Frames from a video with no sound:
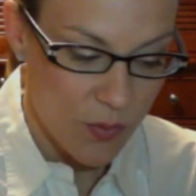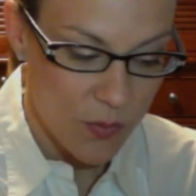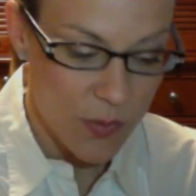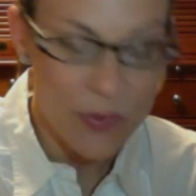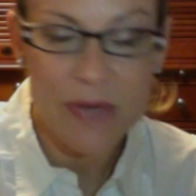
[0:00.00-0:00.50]

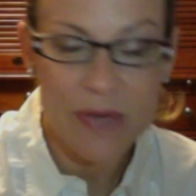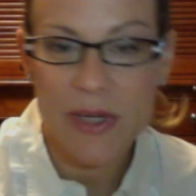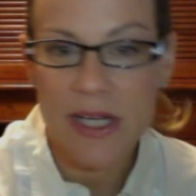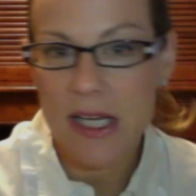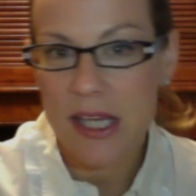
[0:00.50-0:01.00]
When we
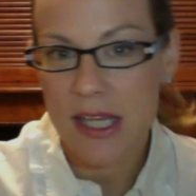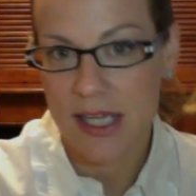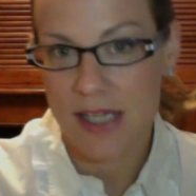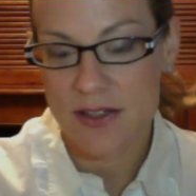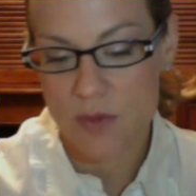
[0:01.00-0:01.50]
read
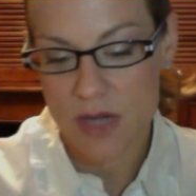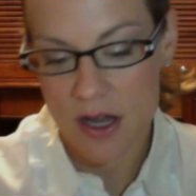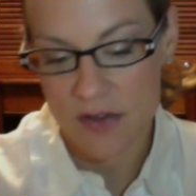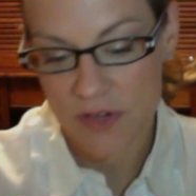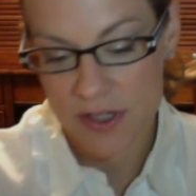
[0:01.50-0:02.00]
things, we
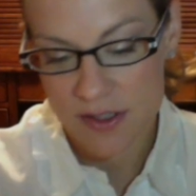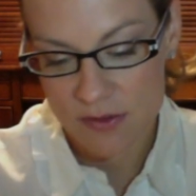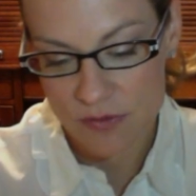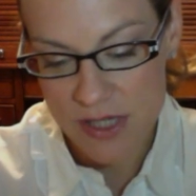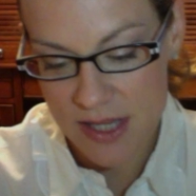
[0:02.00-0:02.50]
often
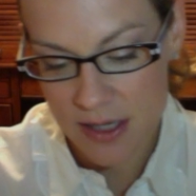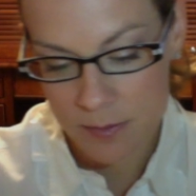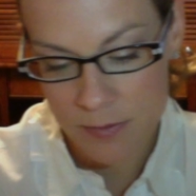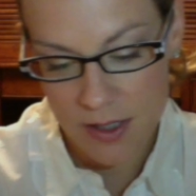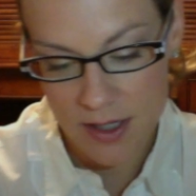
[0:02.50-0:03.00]
read
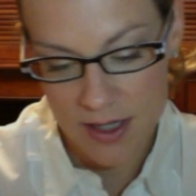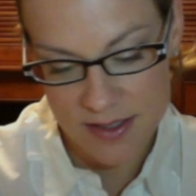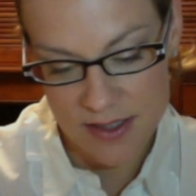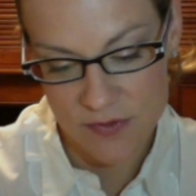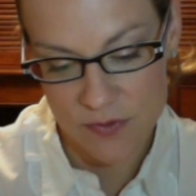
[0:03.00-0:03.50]
them
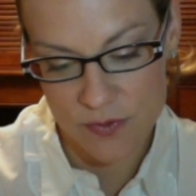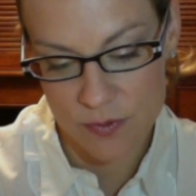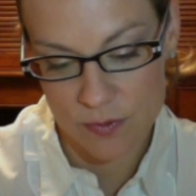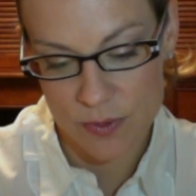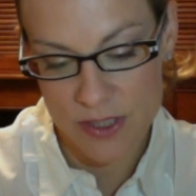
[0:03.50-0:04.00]
as if
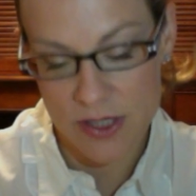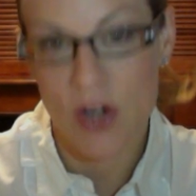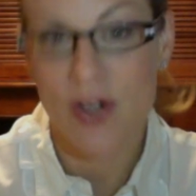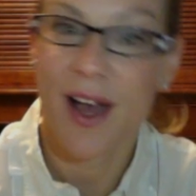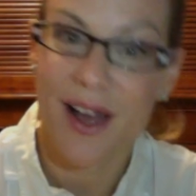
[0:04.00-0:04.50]
we
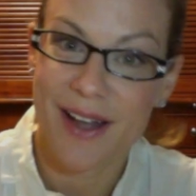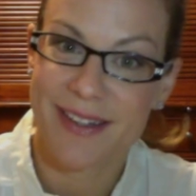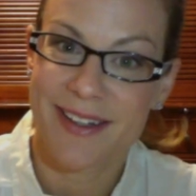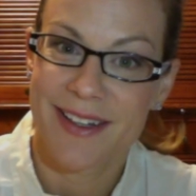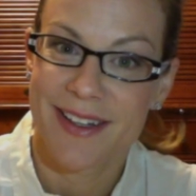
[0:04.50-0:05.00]
are
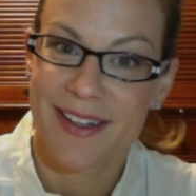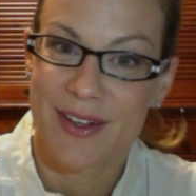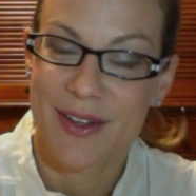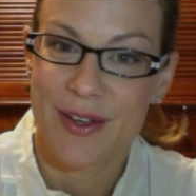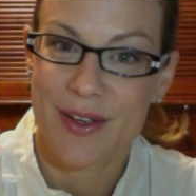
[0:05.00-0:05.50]
not
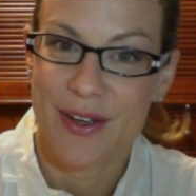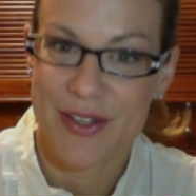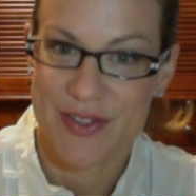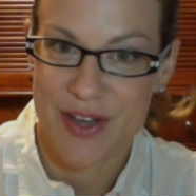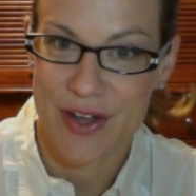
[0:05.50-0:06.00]

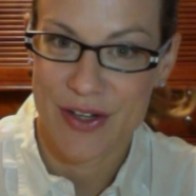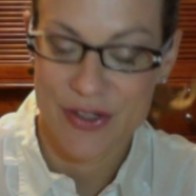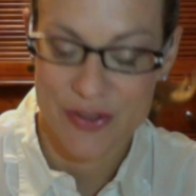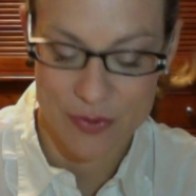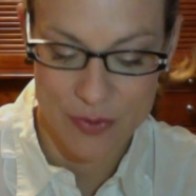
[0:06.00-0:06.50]

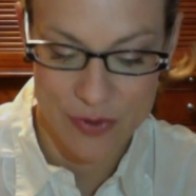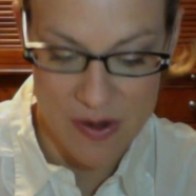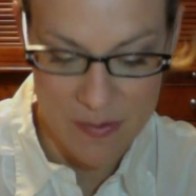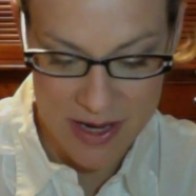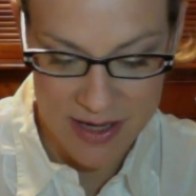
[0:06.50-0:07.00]
astonished or
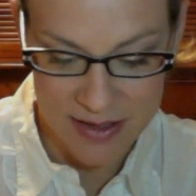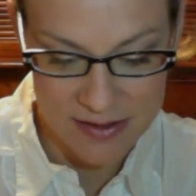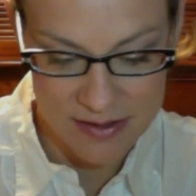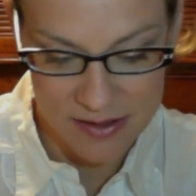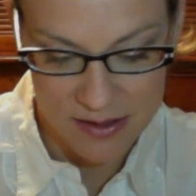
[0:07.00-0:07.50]

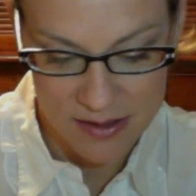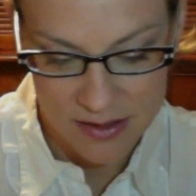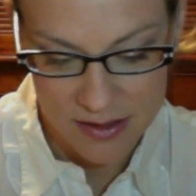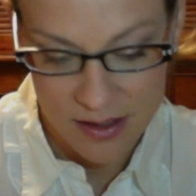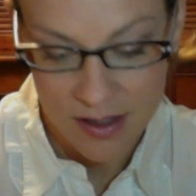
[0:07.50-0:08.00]
amazed.
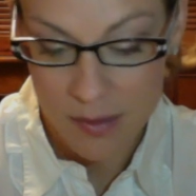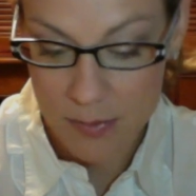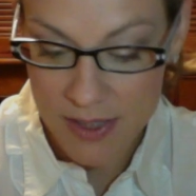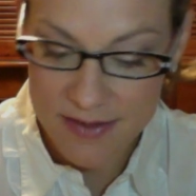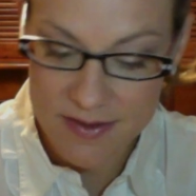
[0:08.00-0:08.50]

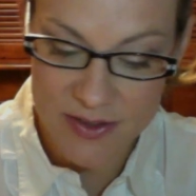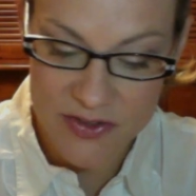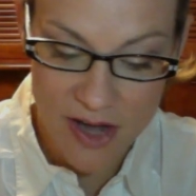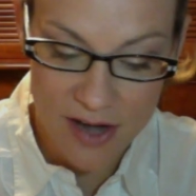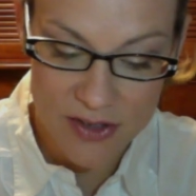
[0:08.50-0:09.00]
Amazed and
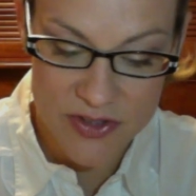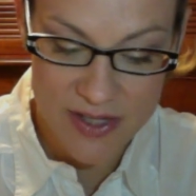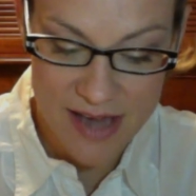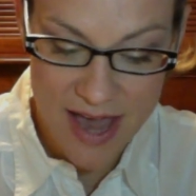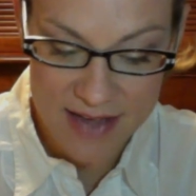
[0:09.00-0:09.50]
astonished,
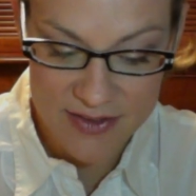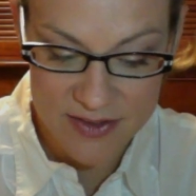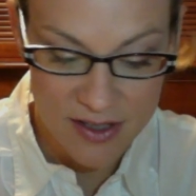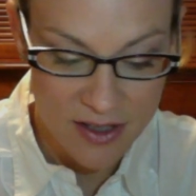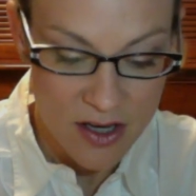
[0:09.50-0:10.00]
they
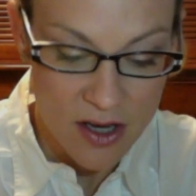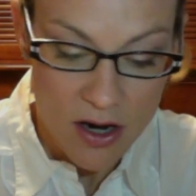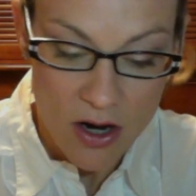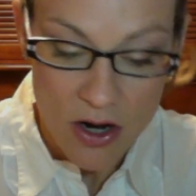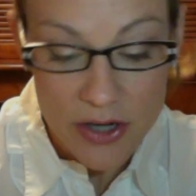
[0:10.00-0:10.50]
asked,
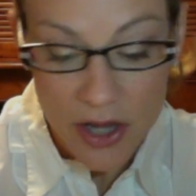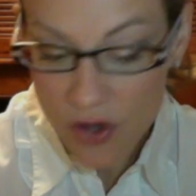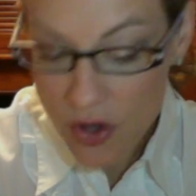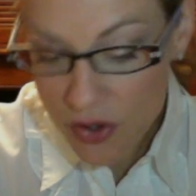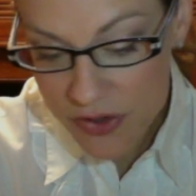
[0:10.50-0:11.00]
are
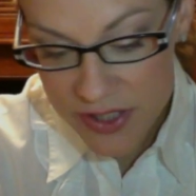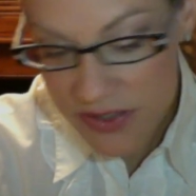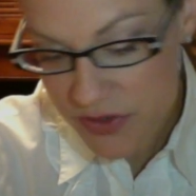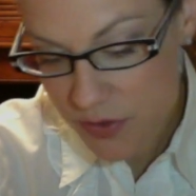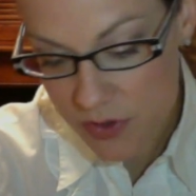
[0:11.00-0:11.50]
not all
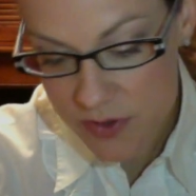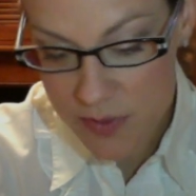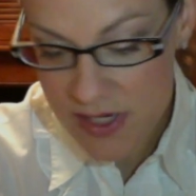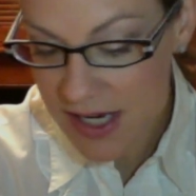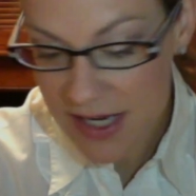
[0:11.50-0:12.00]
these who are
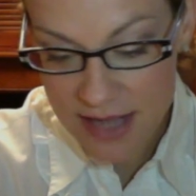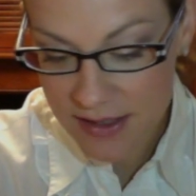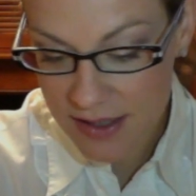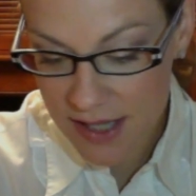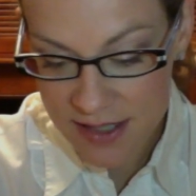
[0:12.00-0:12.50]
speaking
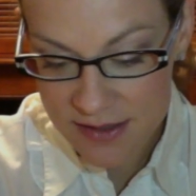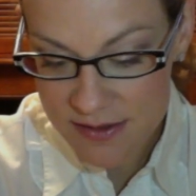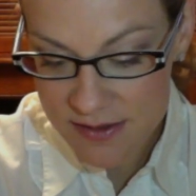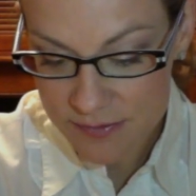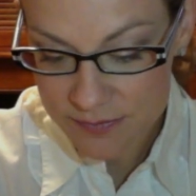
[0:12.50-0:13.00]
Galileans?